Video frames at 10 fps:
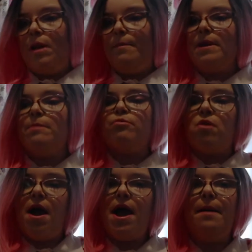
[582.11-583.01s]
being
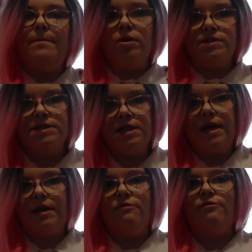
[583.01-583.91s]
bright and
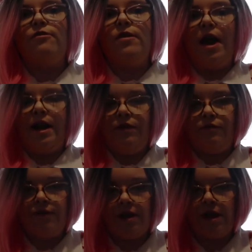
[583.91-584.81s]
positive and
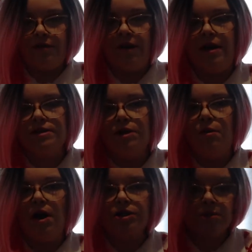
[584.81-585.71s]
everything like that. So
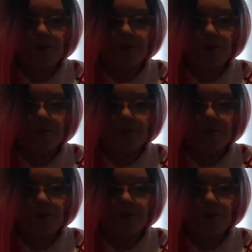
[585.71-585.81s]
I just